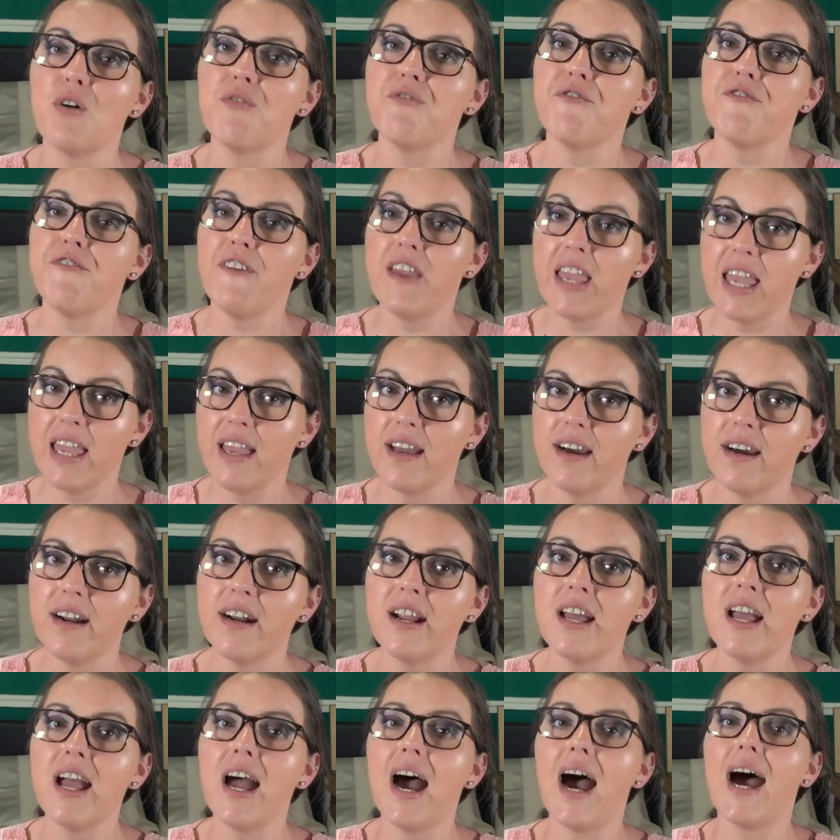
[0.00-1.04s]
of
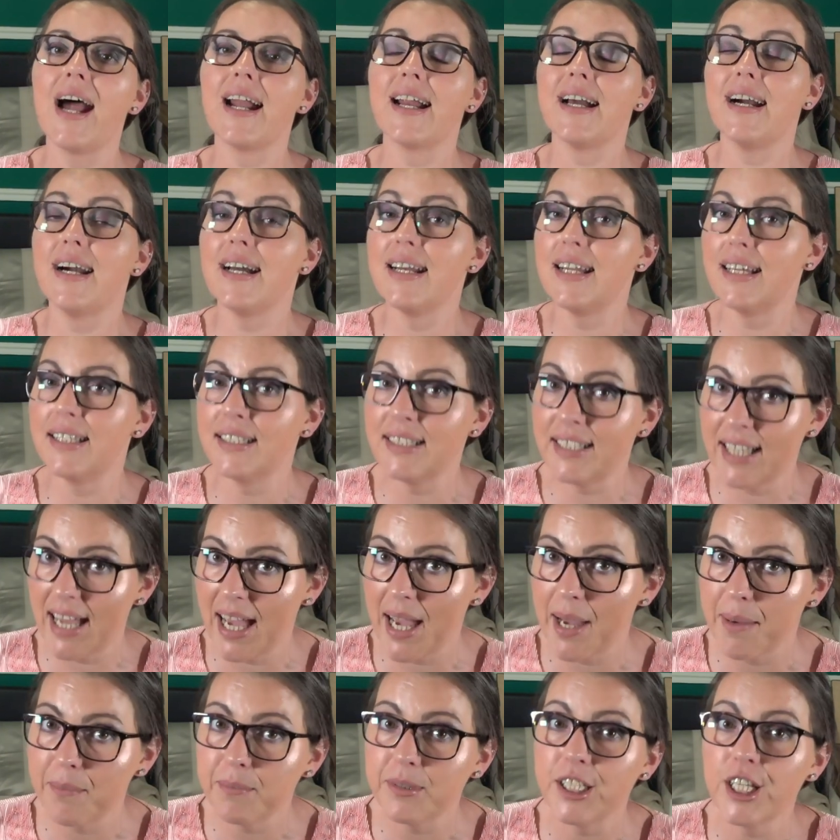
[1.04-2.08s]
fear are an
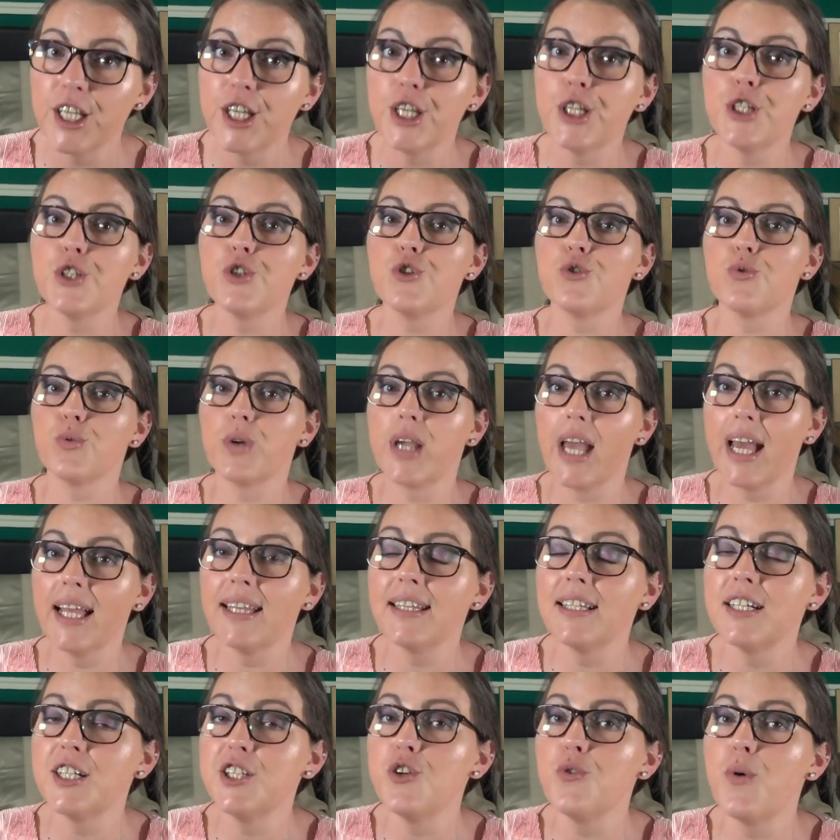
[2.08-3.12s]
attempt to
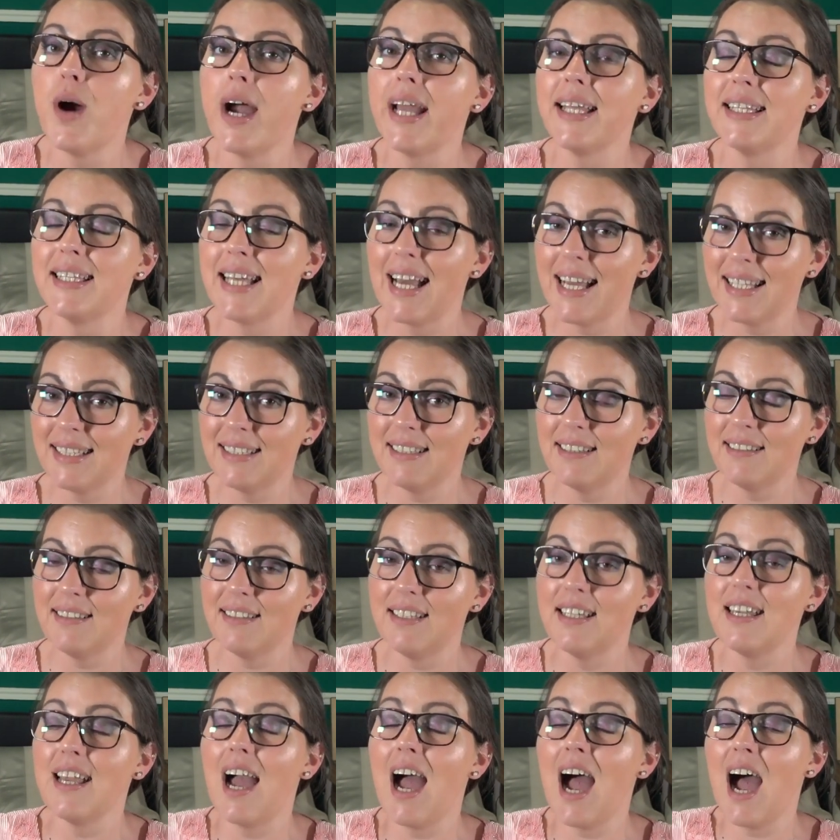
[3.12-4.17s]
get a new
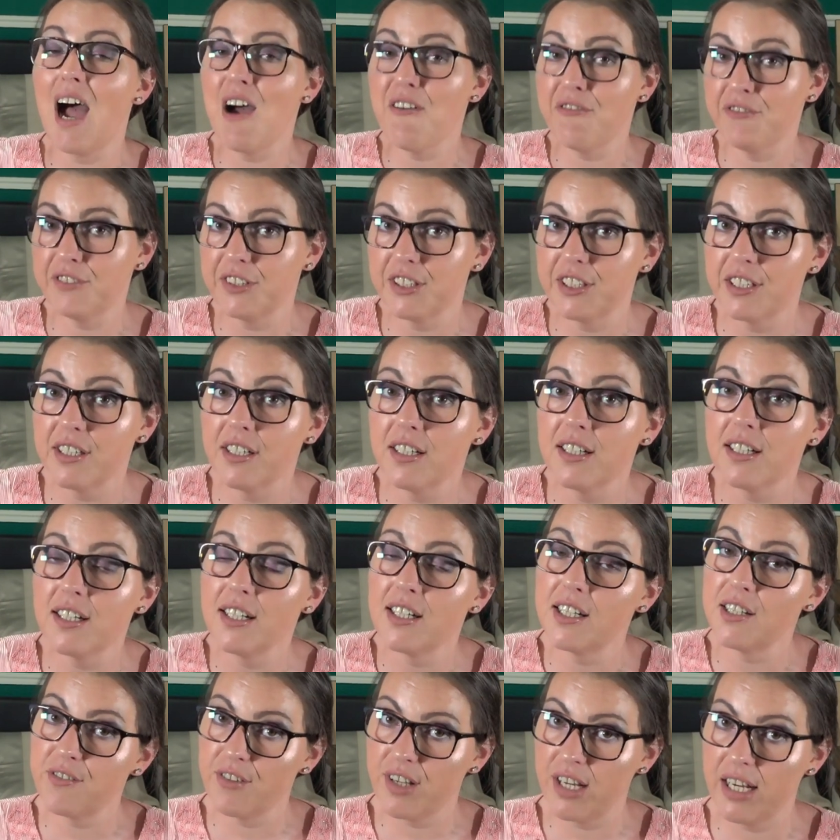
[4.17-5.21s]
identity after
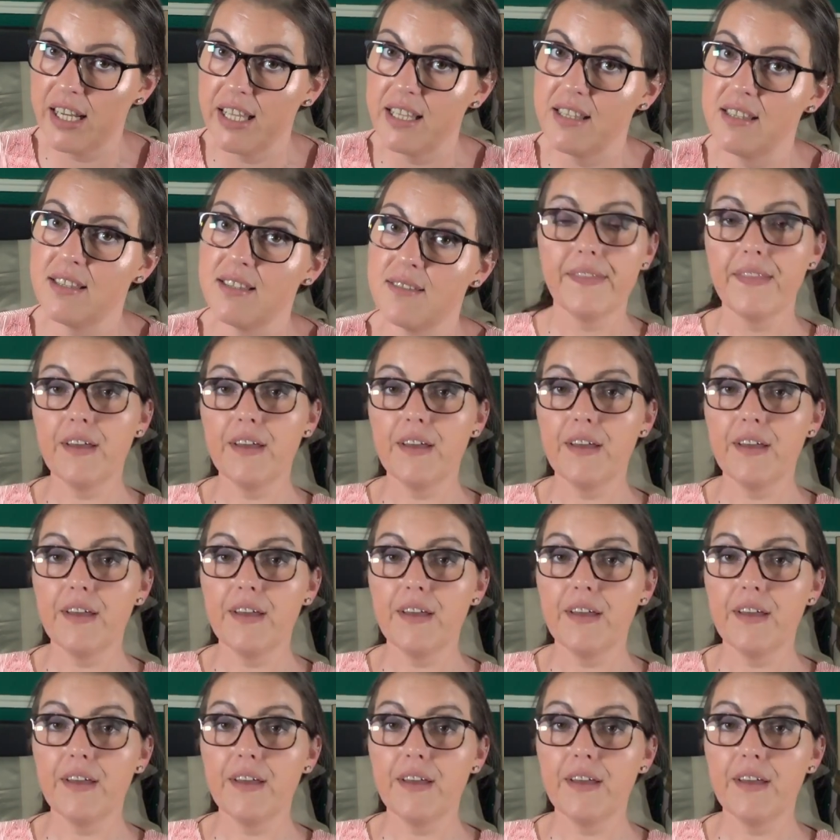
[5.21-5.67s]
her release.